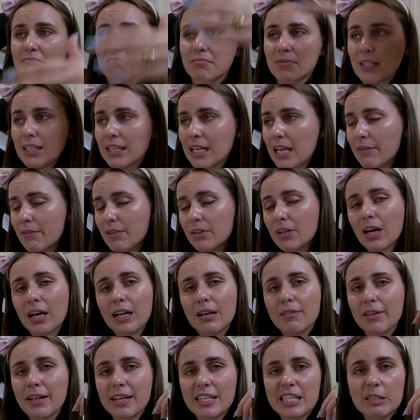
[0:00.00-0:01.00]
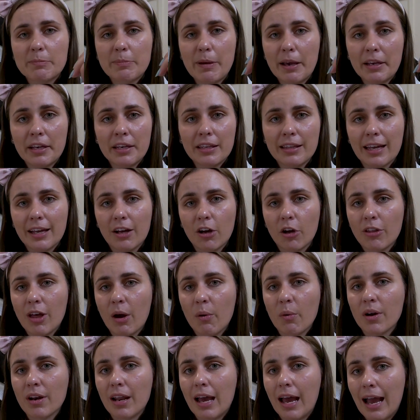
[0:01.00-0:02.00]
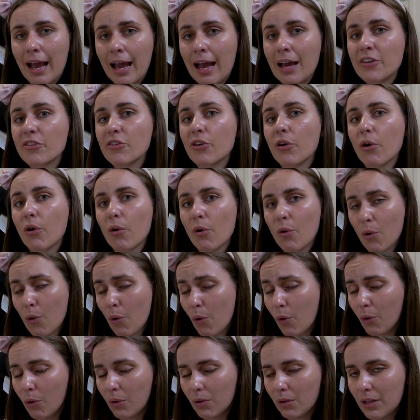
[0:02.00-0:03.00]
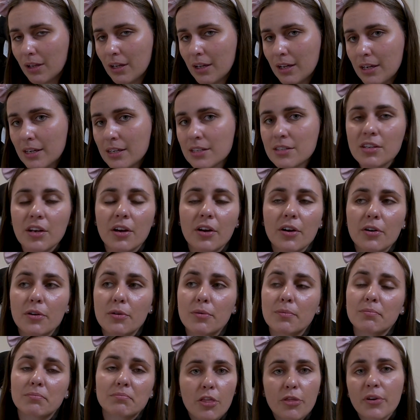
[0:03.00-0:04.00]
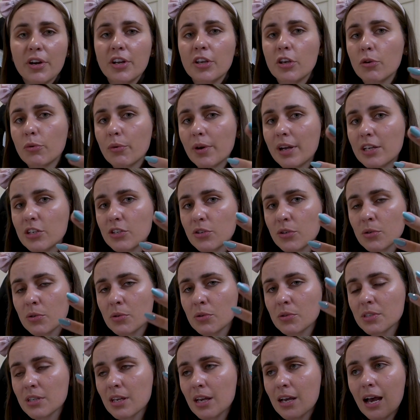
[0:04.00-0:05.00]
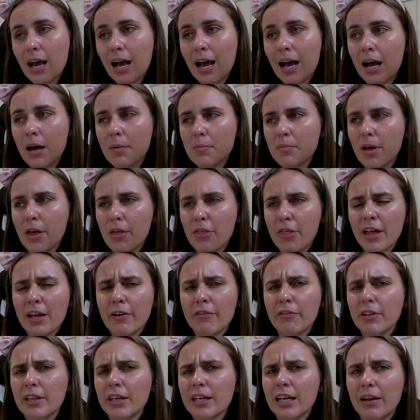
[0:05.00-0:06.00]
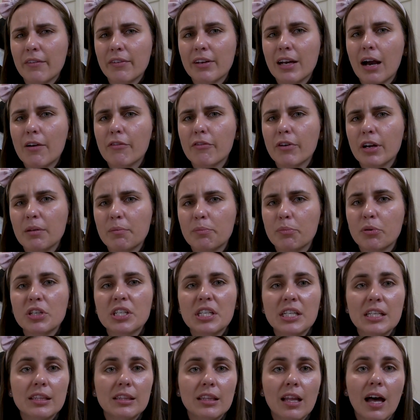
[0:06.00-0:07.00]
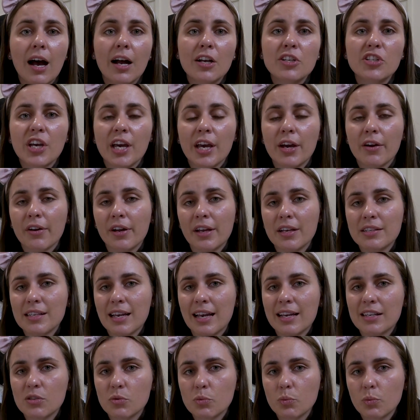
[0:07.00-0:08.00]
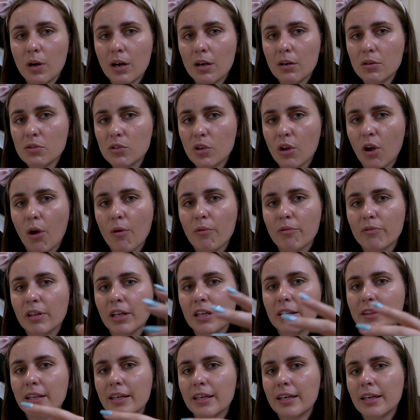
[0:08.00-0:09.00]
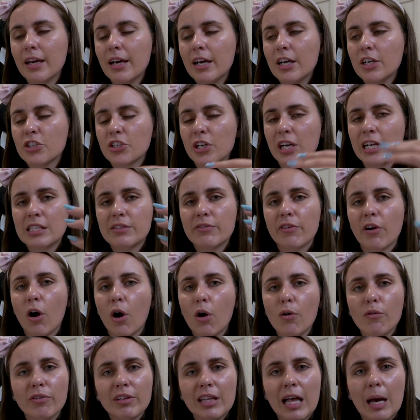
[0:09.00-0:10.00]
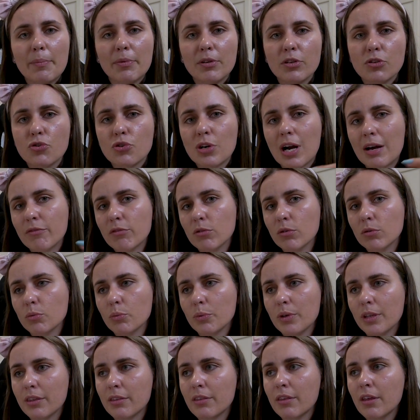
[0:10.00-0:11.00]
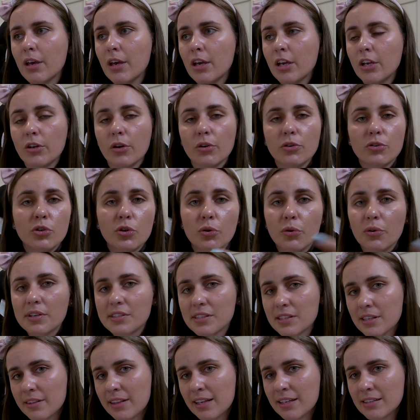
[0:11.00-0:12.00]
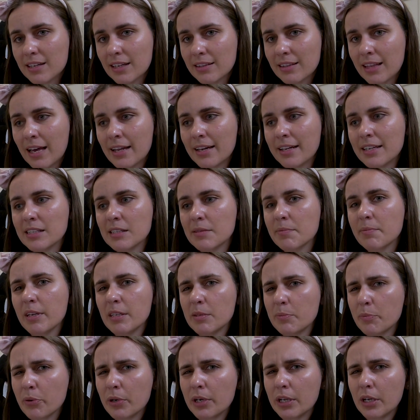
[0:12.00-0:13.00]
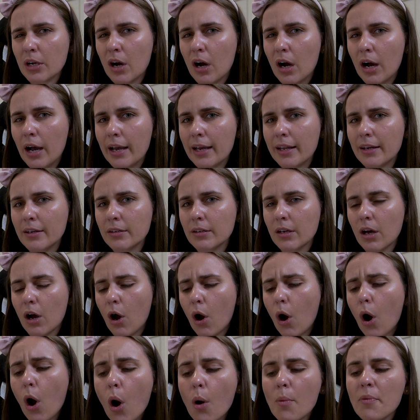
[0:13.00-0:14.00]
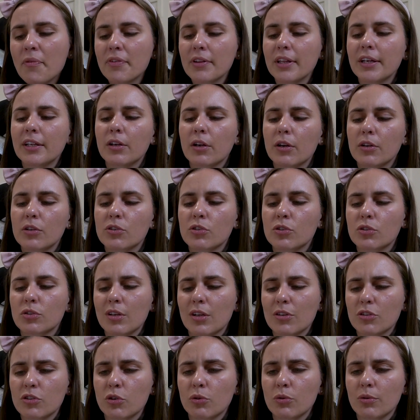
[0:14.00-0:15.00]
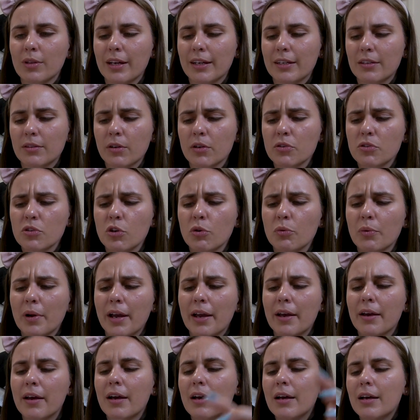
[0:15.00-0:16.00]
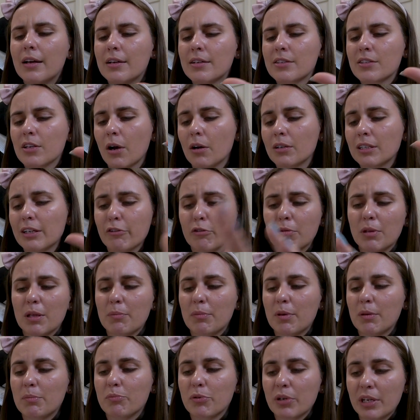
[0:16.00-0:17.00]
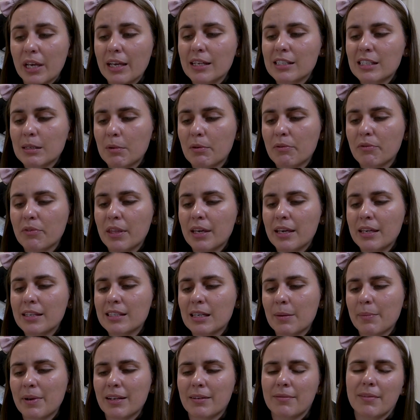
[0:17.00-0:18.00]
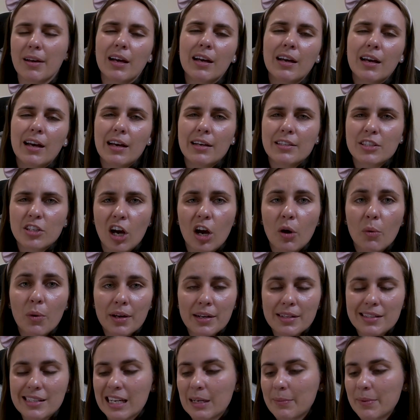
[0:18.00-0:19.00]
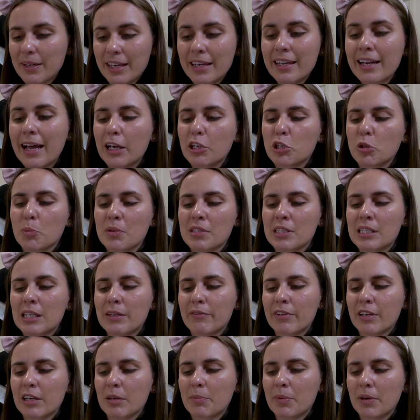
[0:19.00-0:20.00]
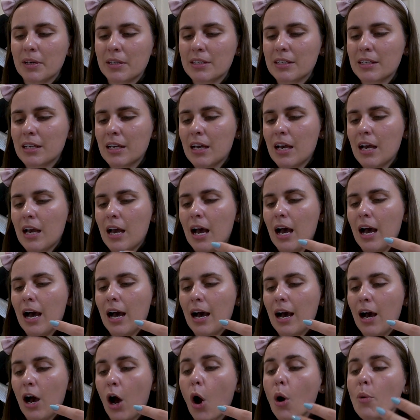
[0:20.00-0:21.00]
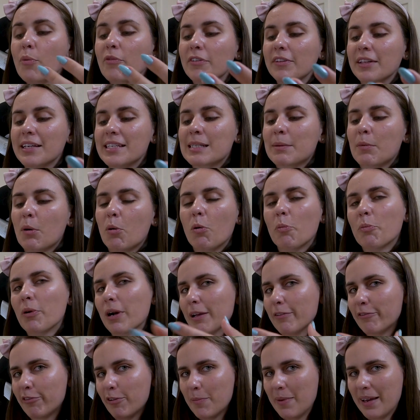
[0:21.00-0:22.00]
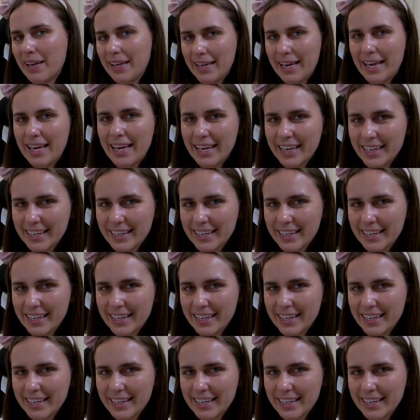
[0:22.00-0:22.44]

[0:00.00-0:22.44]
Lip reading: didn't even kind of speculate on that one at all. So 3 new regionals, thankfully kind of covering pretty large areas as well. So hopefully the chance for overlap and travel with, tourists and things like that is pretty high, and hopefully not too rare. So I'll definitely be bringing some of these. I mean, Taiwan is going to be in Asia Pacific, but hopefully someone will bring for me